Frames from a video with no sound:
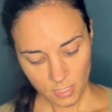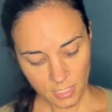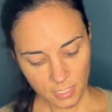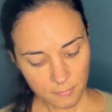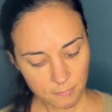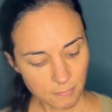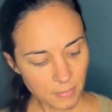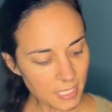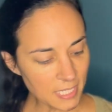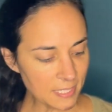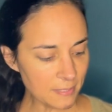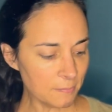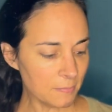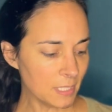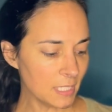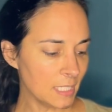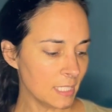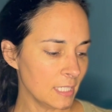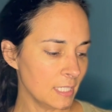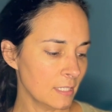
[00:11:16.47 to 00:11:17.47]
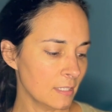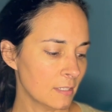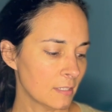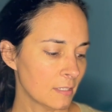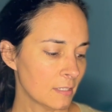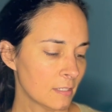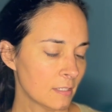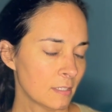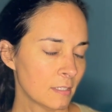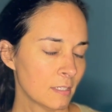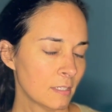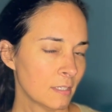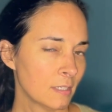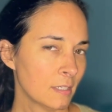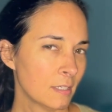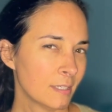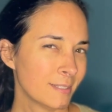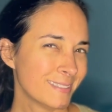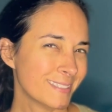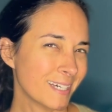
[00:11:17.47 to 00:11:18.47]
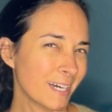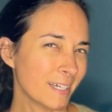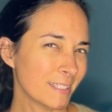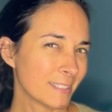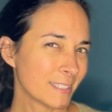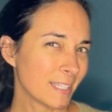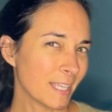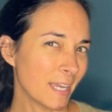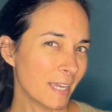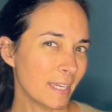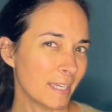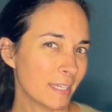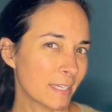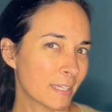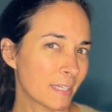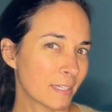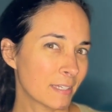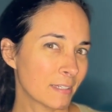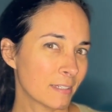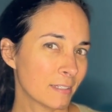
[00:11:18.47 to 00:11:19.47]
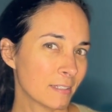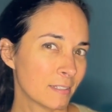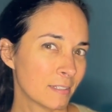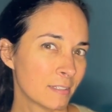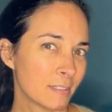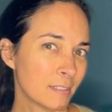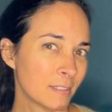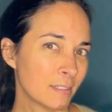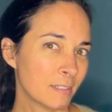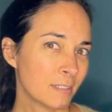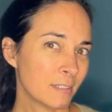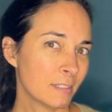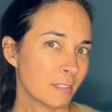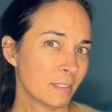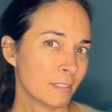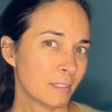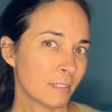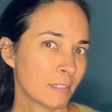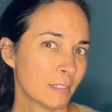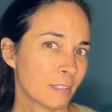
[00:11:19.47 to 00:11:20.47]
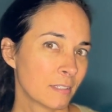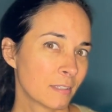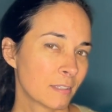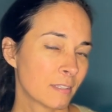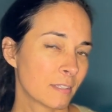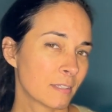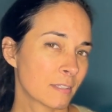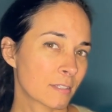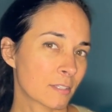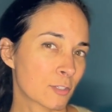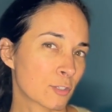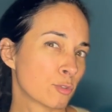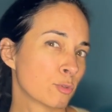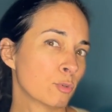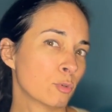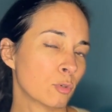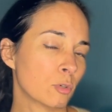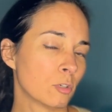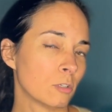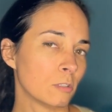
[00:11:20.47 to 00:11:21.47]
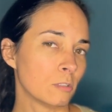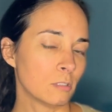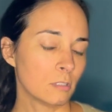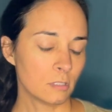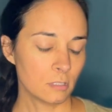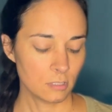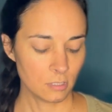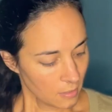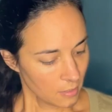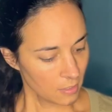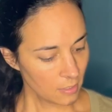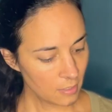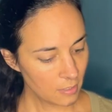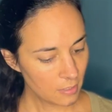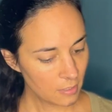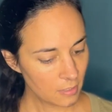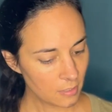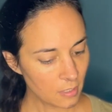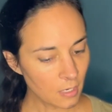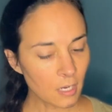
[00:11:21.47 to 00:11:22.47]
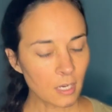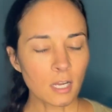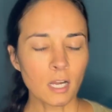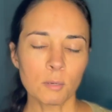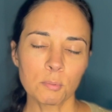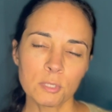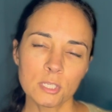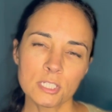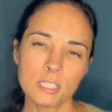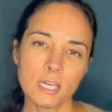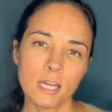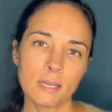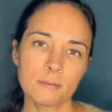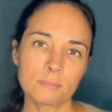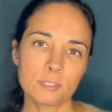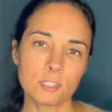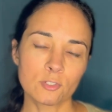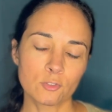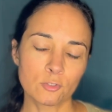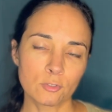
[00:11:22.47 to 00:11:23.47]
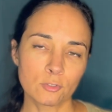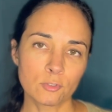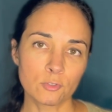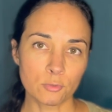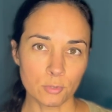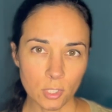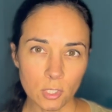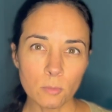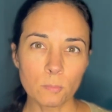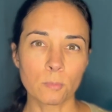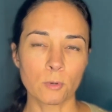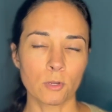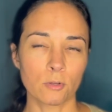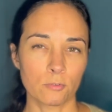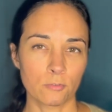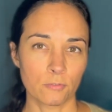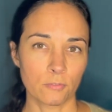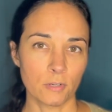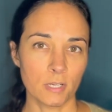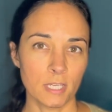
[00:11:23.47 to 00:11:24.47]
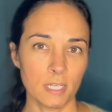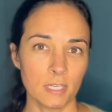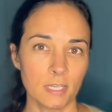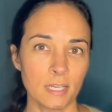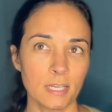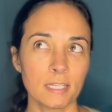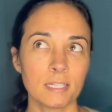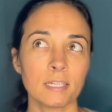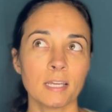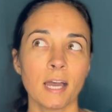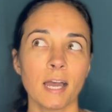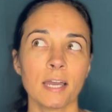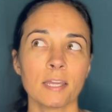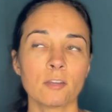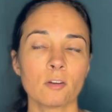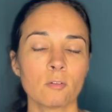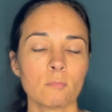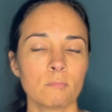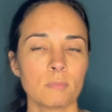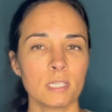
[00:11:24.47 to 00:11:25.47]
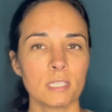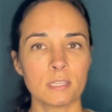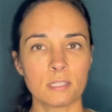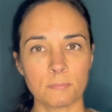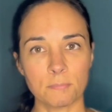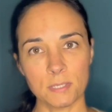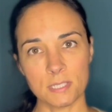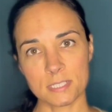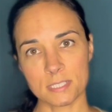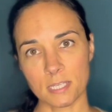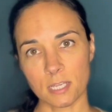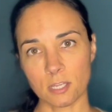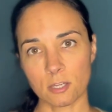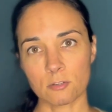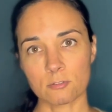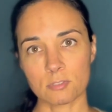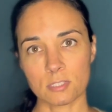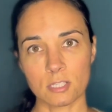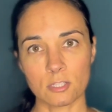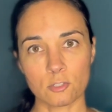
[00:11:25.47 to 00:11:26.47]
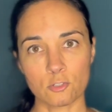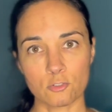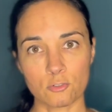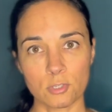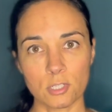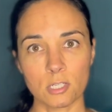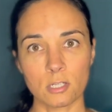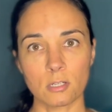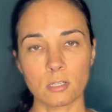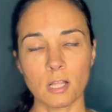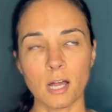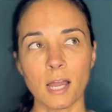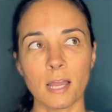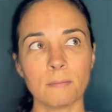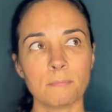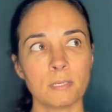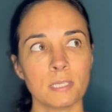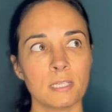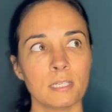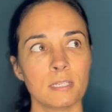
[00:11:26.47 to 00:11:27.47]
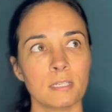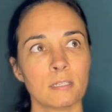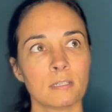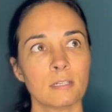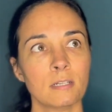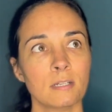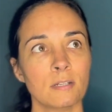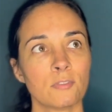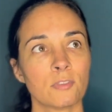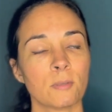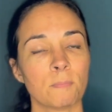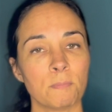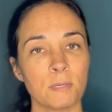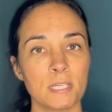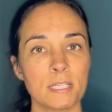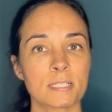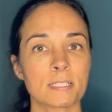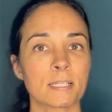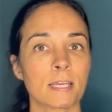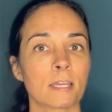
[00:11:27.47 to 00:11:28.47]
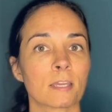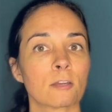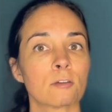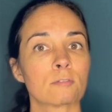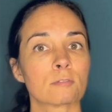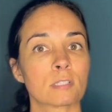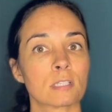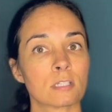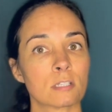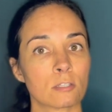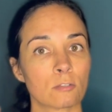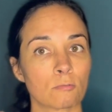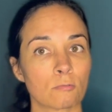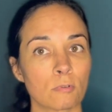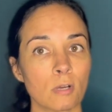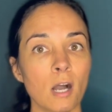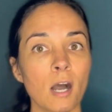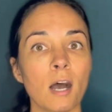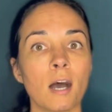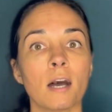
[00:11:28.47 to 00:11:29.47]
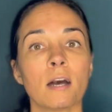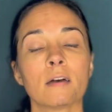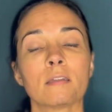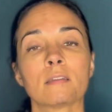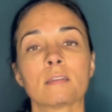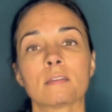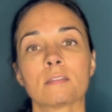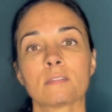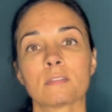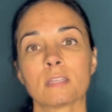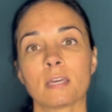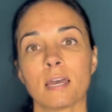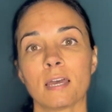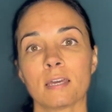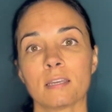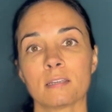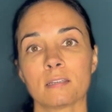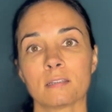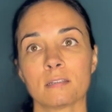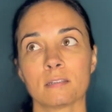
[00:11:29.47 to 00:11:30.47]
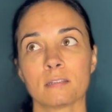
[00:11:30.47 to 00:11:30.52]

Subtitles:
it made me not like this tool. A couple of times the drill broke free, and I don't mean the piece that goes in the drill, I mean the piece that goes into the rod that